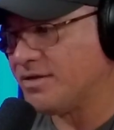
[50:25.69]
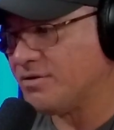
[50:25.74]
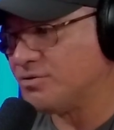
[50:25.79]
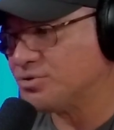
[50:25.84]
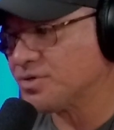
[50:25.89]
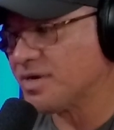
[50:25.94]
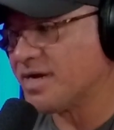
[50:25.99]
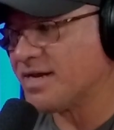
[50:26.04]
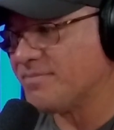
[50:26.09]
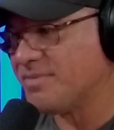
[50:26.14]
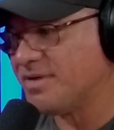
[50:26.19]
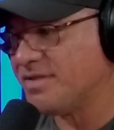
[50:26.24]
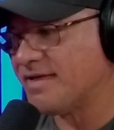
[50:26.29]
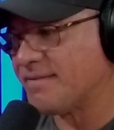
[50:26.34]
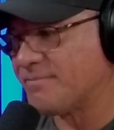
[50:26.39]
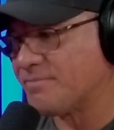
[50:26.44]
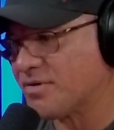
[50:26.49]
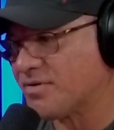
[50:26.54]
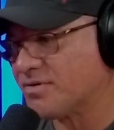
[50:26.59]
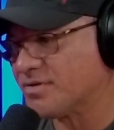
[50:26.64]
You try to be
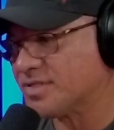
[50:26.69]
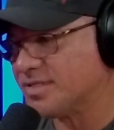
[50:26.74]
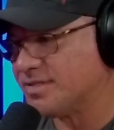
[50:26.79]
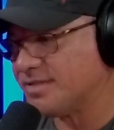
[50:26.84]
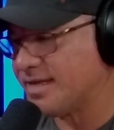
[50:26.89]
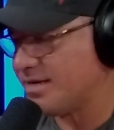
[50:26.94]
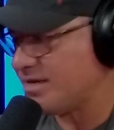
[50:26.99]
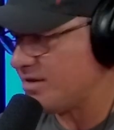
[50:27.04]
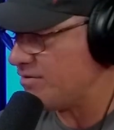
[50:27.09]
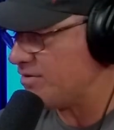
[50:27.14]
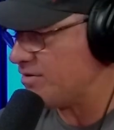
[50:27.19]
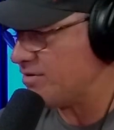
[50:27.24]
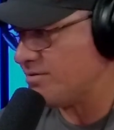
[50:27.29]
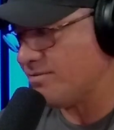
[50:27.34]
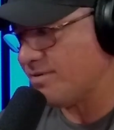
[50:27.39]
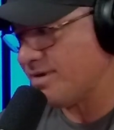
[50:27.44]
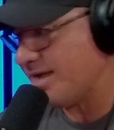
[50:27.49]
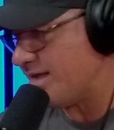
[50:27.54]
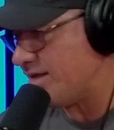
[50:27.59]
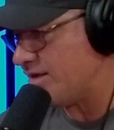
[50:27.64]
that person that you
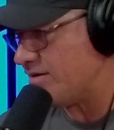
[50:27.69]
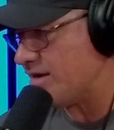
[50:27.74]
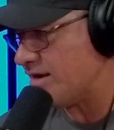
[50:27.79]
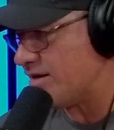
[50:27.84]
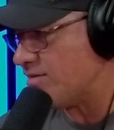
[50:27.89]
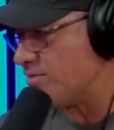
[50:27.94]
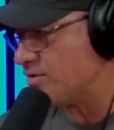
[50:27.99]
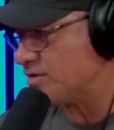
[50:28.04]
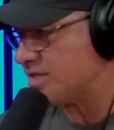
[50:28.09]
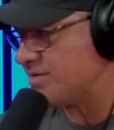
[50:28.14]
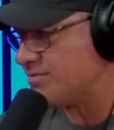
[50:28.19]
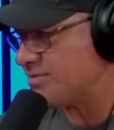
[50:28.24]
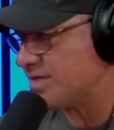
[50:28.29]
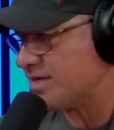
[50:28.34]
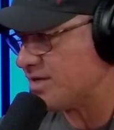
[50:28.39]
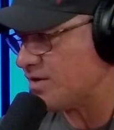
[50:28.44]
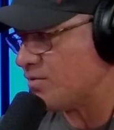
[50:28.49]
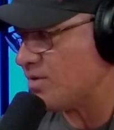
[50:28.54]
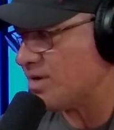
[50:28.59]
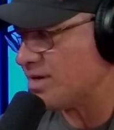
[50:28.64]
know. It, it almost seems
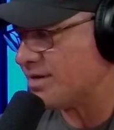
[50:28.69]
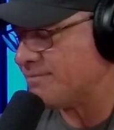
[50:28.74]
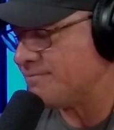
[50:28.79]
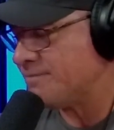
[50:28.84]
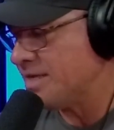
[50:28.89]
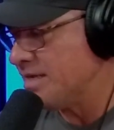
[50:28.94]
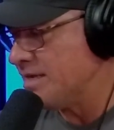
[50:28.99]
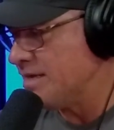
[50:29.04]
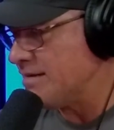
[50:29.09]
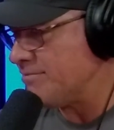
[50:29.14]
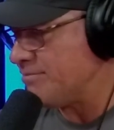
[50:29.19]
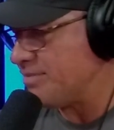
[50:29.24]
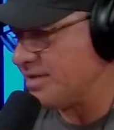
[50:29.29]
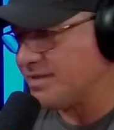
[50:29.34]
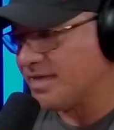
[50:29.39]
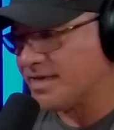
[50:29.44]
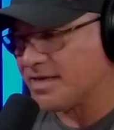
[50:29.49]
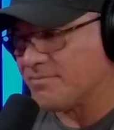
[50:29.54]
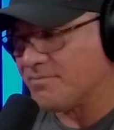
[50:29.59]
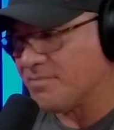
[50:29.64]
like you want to be
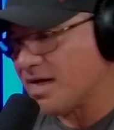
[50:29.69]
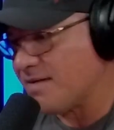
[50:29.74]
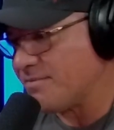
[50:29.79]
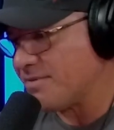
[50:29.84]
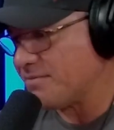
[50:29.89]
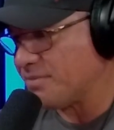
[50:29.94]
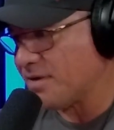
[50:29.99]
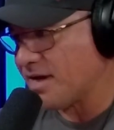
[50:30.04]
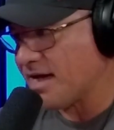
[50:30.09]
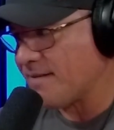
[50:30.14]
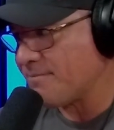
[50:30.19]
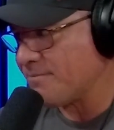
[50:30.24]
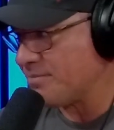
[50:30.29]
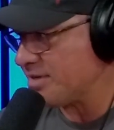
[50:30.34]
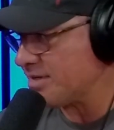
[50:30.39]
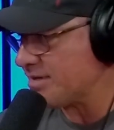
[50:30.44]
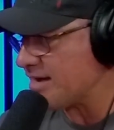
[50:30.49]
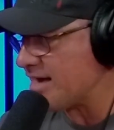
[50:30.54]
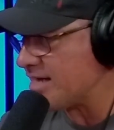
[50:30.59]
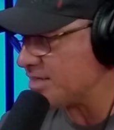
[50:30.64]
like a mom and pop,
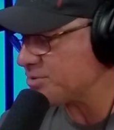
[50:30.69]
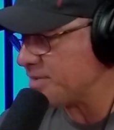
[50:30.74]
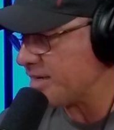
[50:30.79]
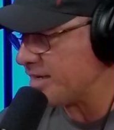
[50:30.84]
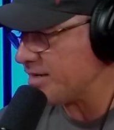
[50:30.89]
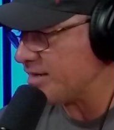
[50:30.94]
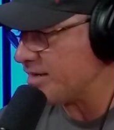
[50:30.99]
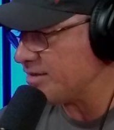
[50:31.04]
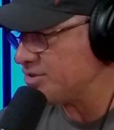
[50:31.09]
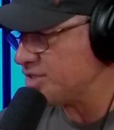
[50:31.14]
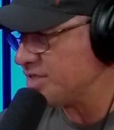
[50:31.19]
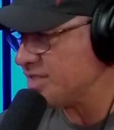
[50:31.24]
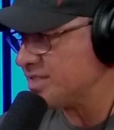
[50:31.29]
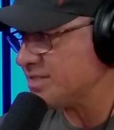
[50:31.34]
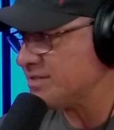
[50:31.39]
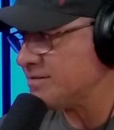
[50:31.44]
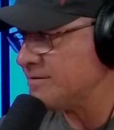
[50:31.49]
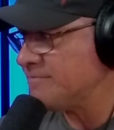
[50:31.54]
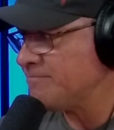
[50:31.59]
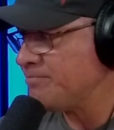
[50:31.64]
but gosh, man,
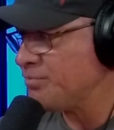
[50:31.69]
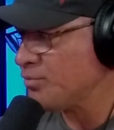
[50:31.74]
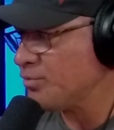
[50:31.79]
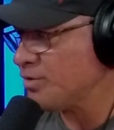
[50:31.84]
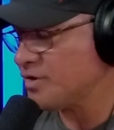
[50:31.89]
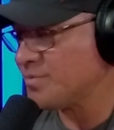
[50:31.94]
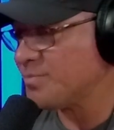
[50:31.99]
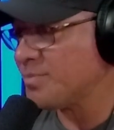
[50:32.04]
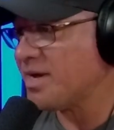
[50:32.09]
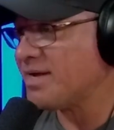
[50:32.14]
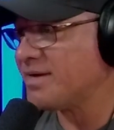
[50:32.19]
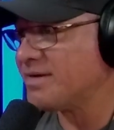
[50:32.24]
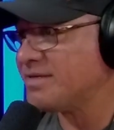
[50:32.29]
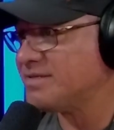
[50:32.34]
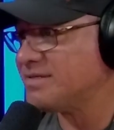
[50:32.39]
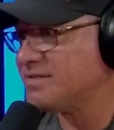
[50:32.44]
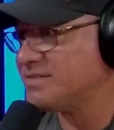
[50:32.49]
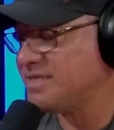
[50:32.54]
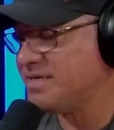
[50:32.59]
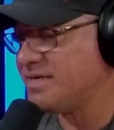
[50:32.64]
just responding
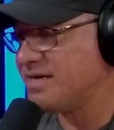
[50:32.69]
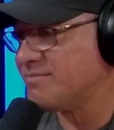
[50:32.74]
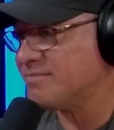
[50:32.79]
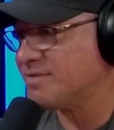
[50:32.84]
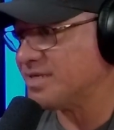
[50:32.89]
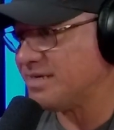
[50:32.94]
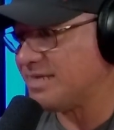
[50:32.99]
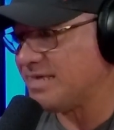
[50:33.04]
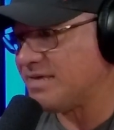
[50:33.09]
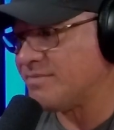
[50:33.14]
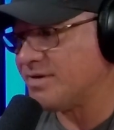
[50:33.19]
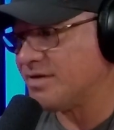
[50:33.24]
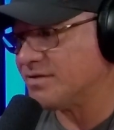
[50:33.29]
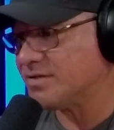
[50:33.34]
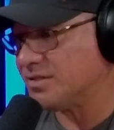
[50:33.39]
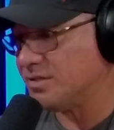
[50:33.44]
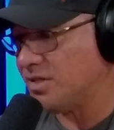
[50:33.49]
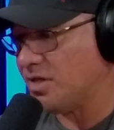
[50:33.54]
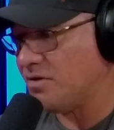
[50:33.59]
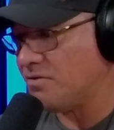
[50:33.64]
to DMs and emails
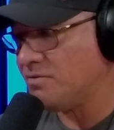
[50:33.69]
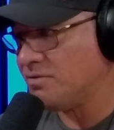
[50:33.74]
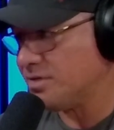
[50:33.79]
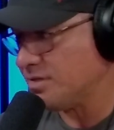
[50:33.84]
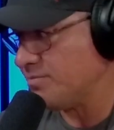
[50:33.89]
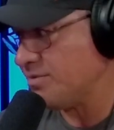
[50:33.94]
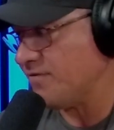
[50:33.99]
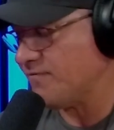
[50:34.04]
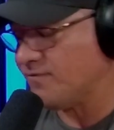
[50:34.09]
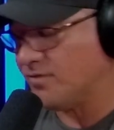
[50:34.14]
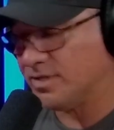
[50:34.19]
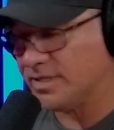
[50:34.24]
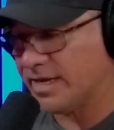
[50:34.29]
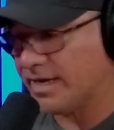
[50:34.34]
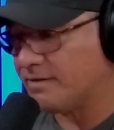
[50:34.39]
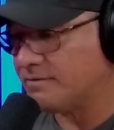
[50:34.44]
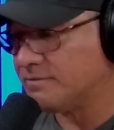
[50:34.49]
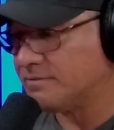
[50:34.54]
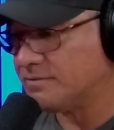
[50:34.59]
alone could be a full day.